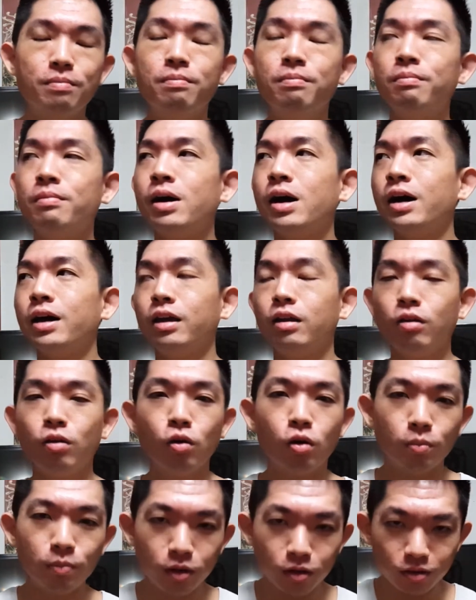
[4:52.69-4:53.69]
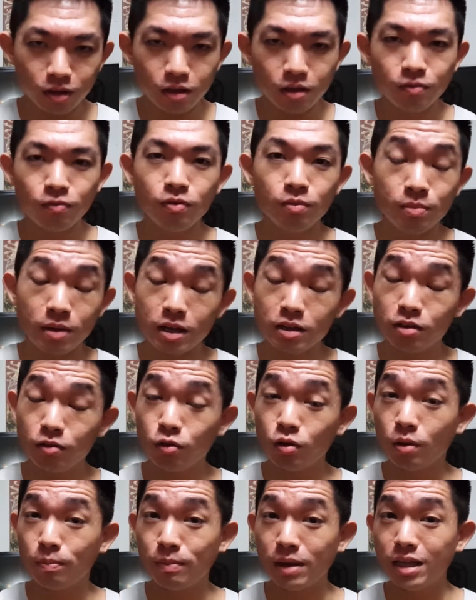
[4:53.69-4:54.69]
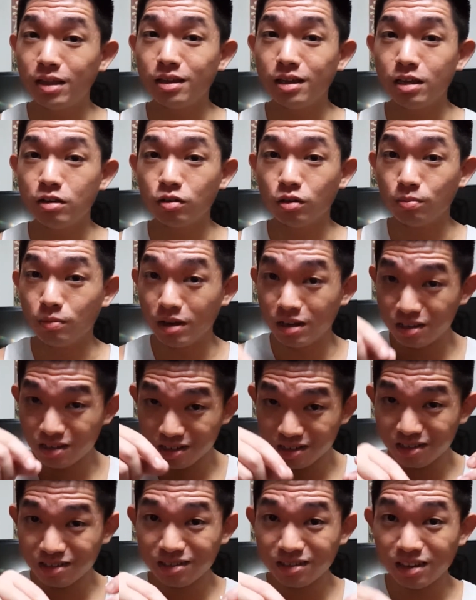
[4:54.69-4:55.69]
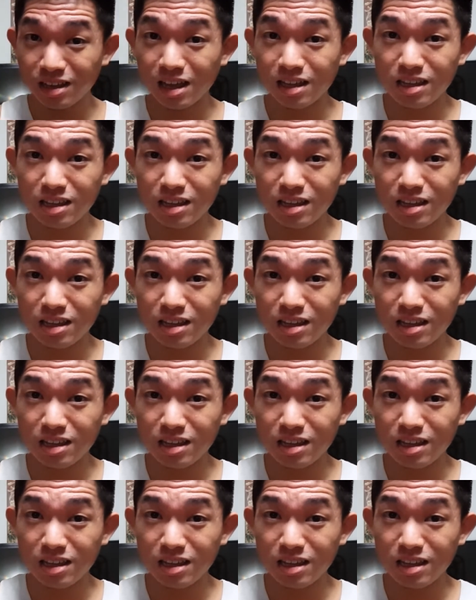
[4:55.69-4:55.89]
my lord, because imagine if you had painted each of the miniatures,